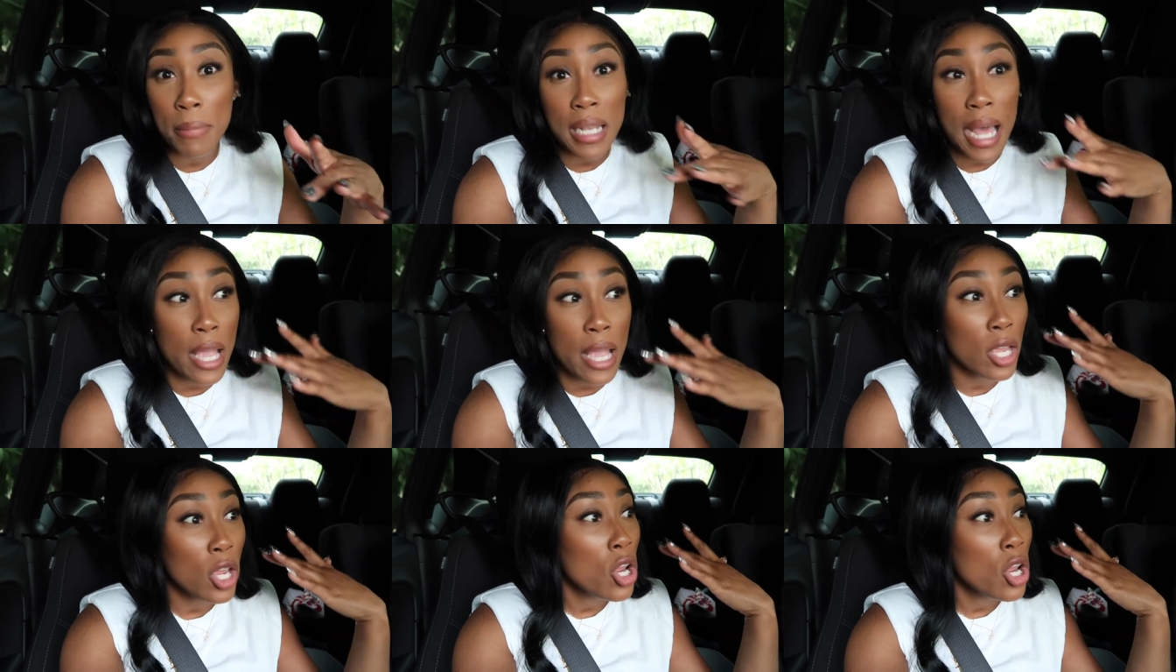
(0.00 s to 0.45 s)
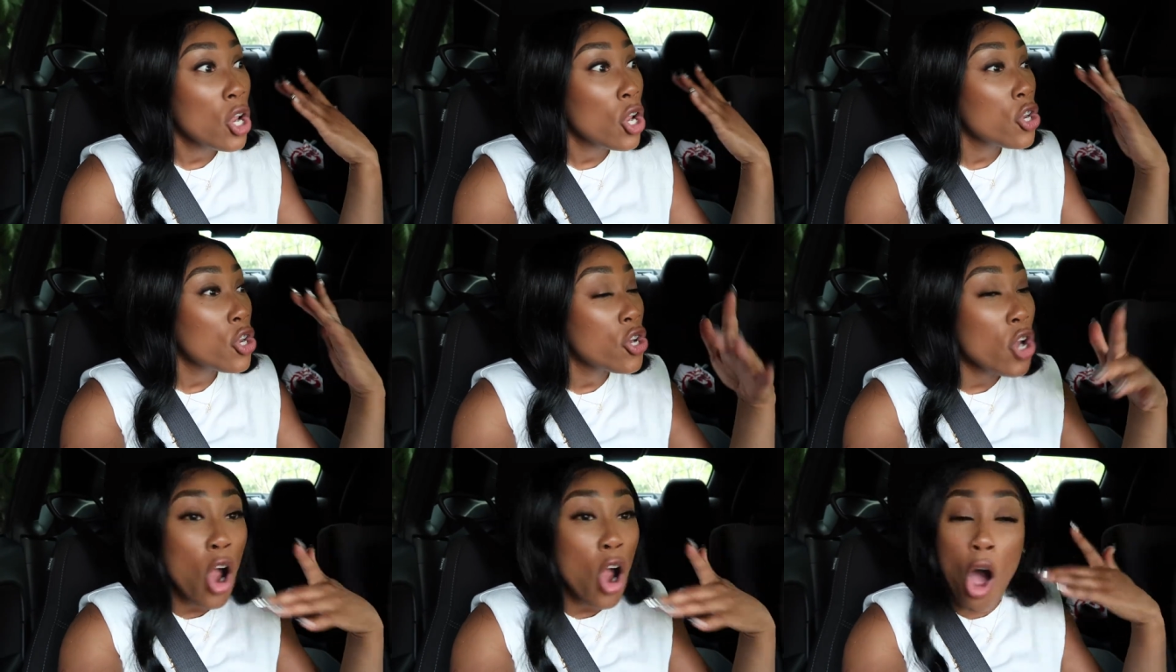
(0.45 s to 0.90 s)
Like,
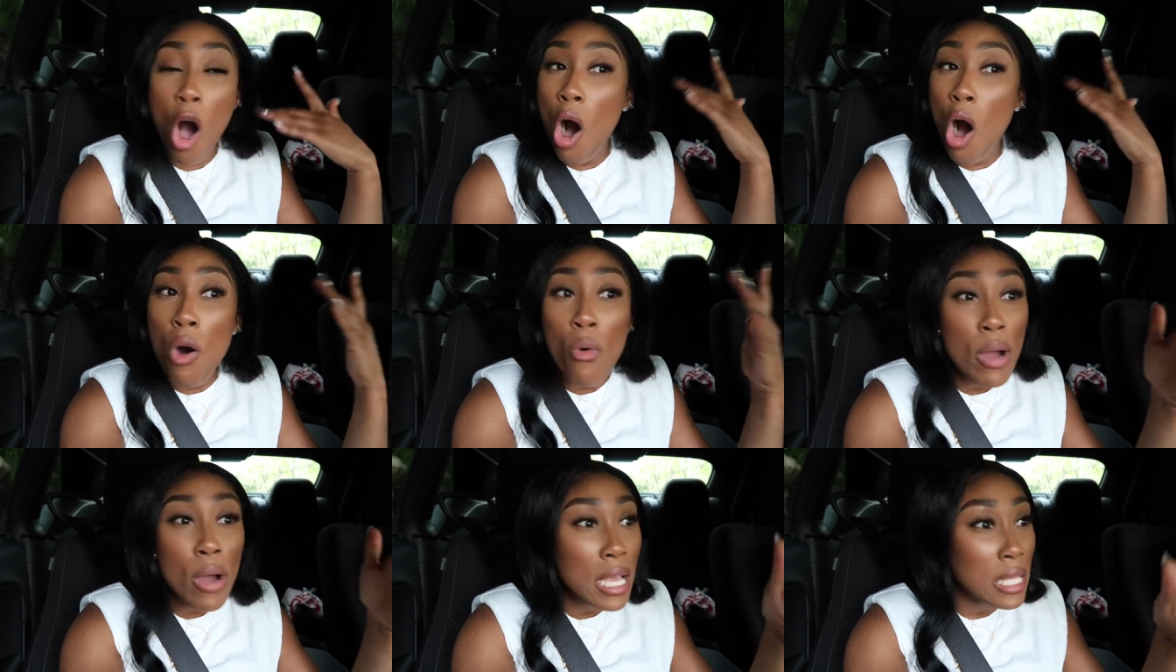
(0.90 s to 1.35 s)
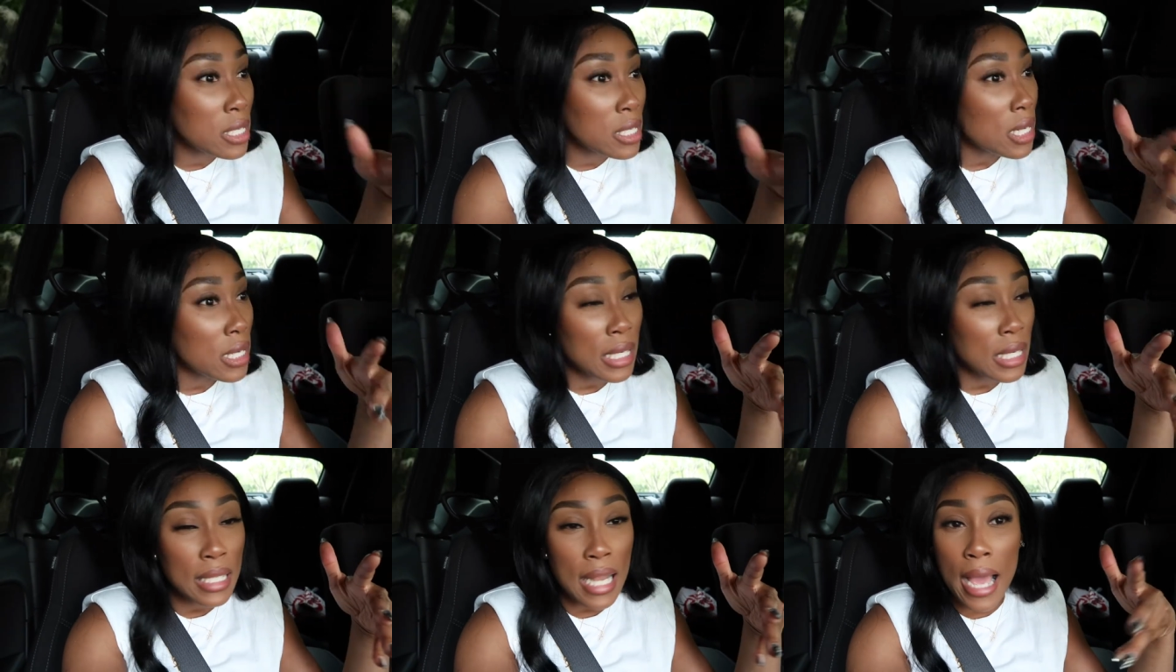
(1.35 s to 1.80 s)
you're always
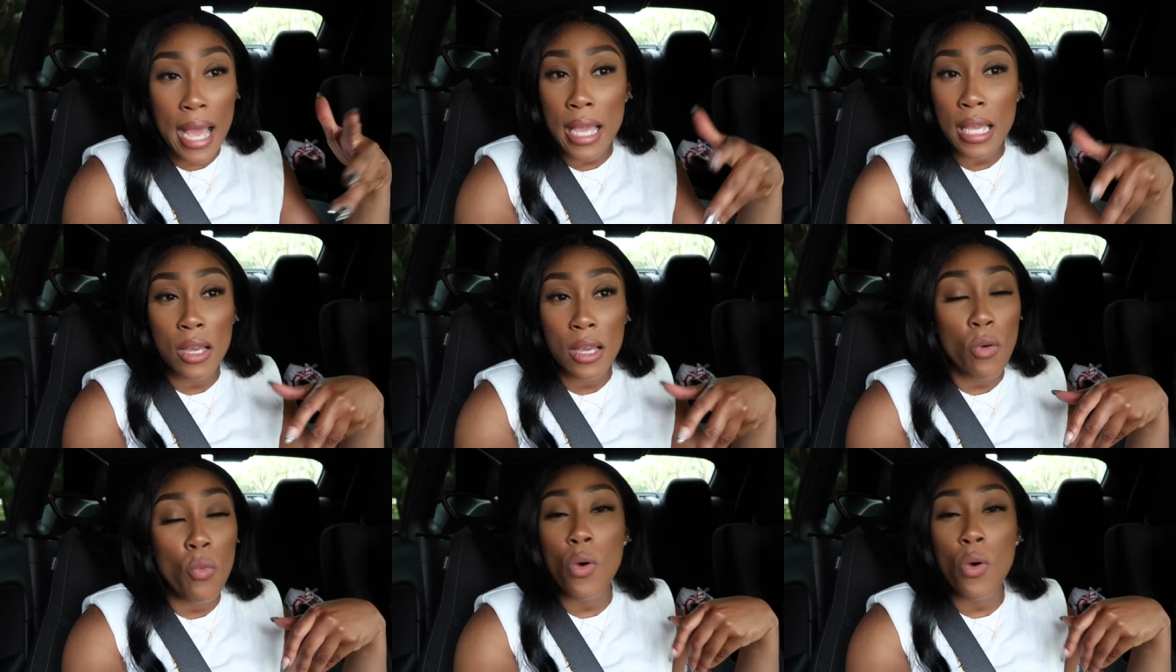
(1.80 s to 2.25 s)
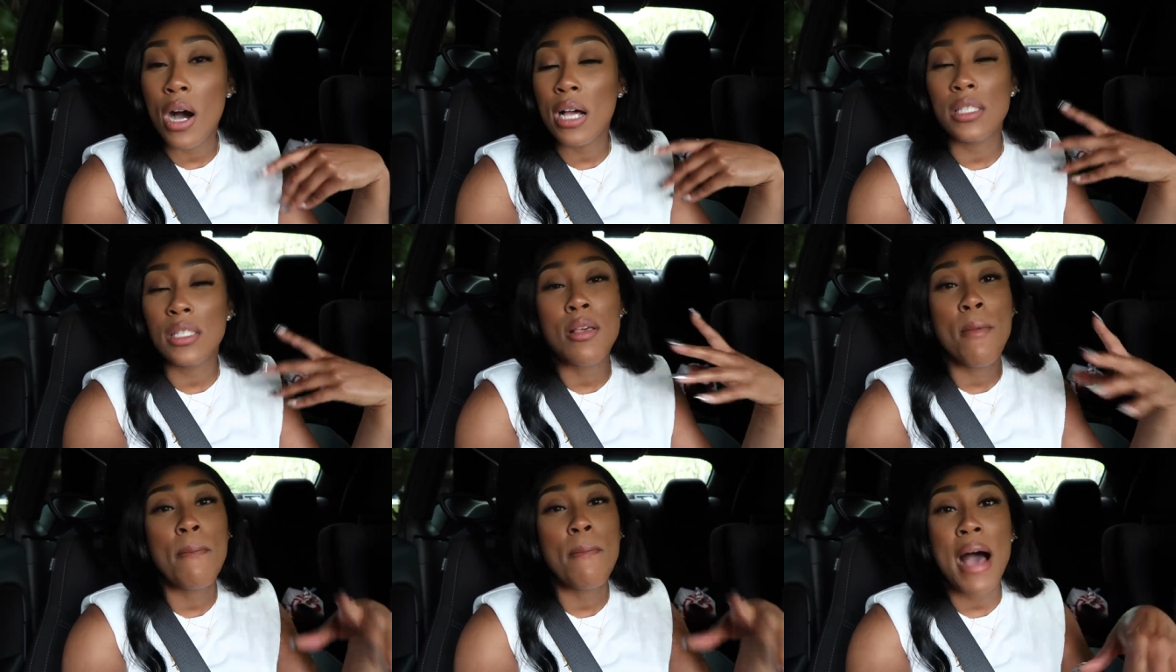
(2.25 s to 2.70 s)
gonna like
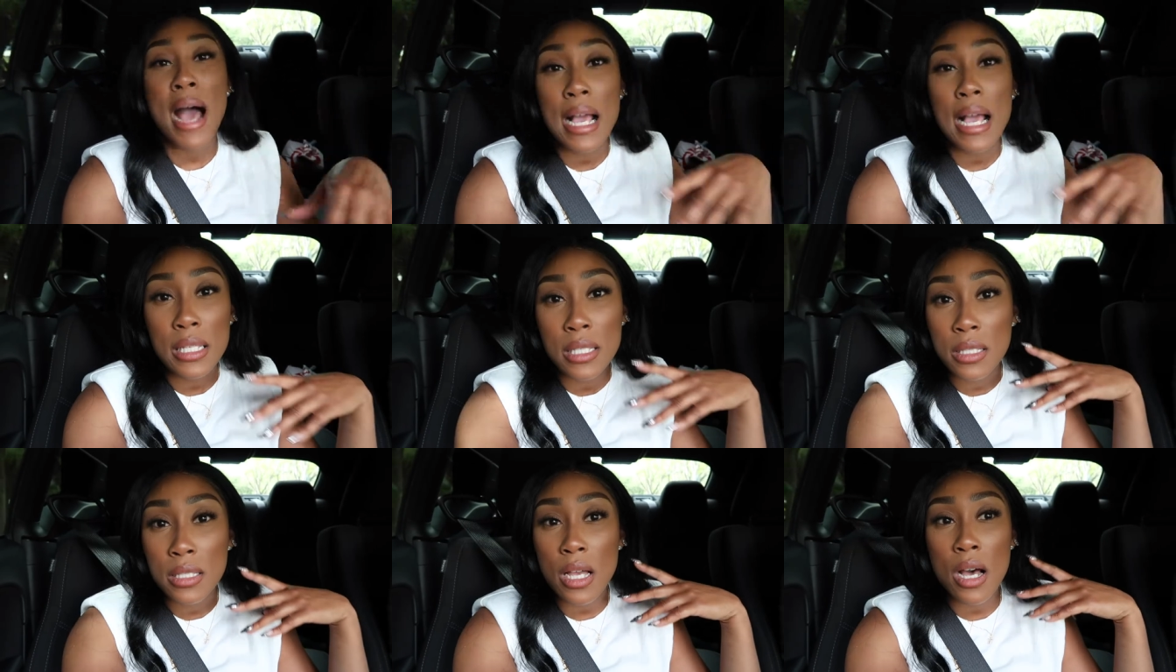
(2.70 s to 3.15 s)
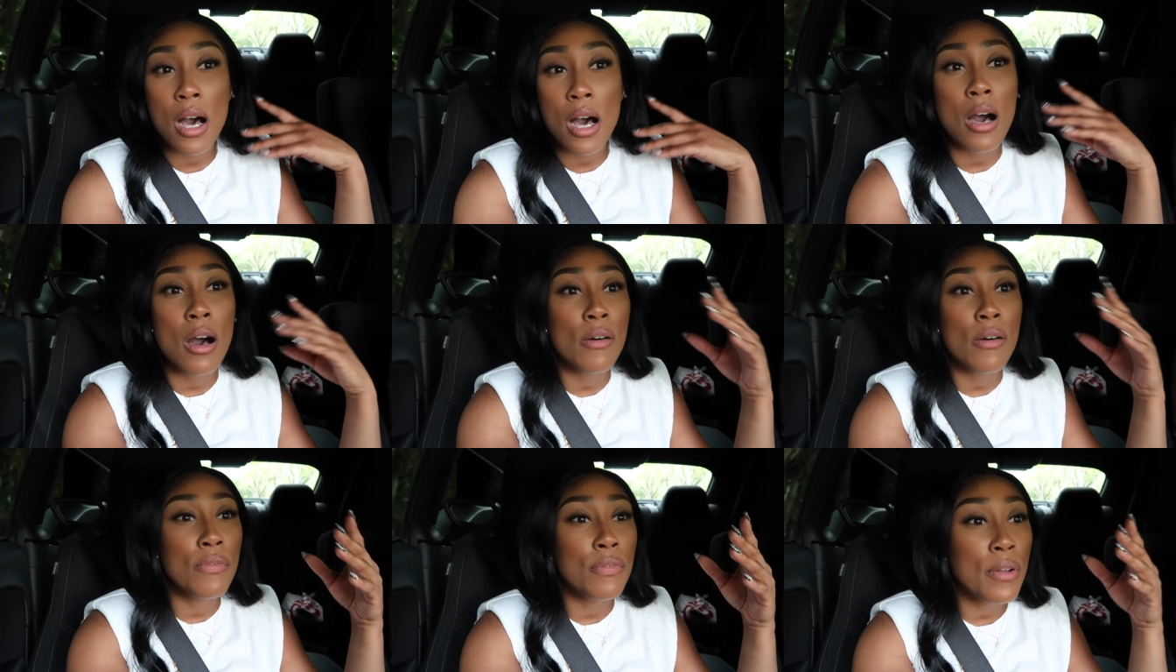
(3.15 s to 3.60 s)
want to buy
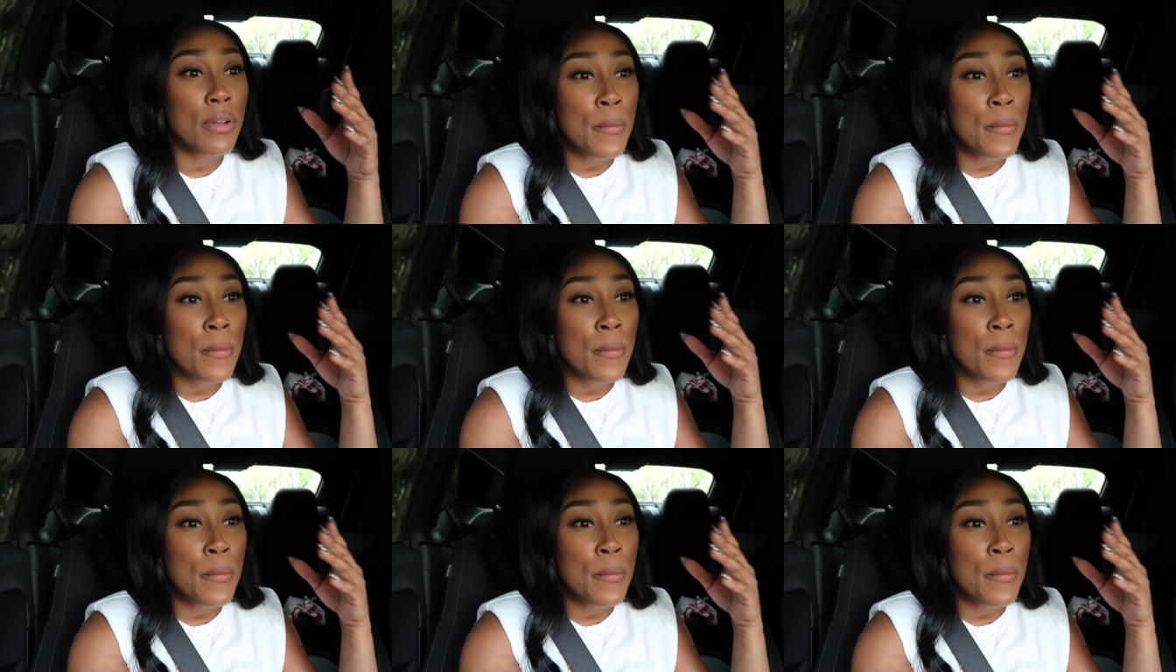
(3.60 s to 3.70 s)
stuff.